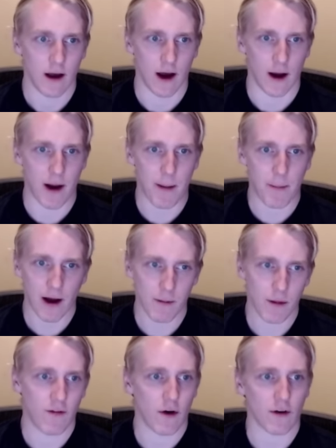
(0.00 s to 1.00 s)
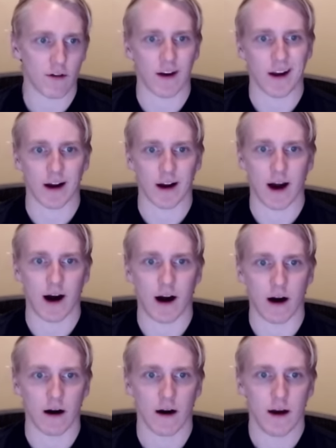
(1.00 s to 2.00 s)
Uh, but I'd probably be focusing on
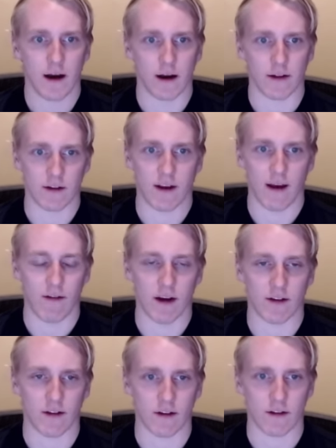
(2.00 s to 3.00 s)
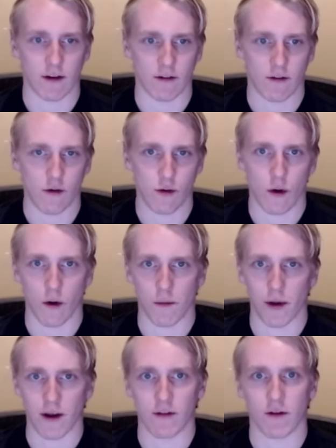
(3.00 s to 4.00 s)
Carr and Latavius as, as two core
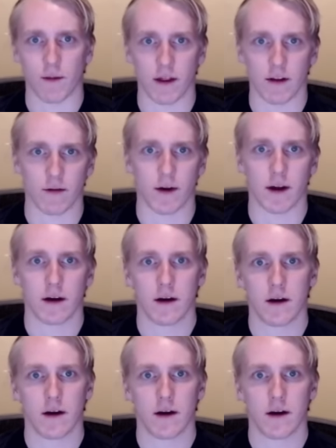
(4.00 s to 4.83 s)
plays for me this week.